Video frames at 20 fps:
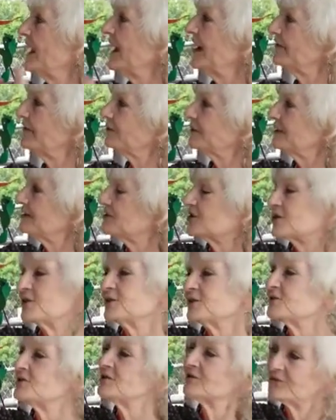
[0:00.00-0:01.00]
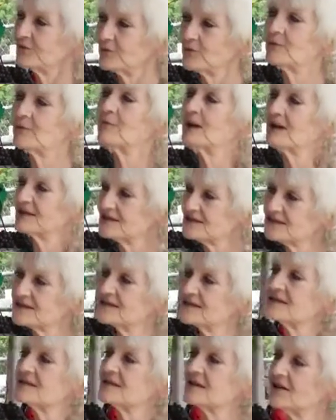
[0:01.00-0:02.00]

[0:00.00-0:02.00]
every 2 to 4 months is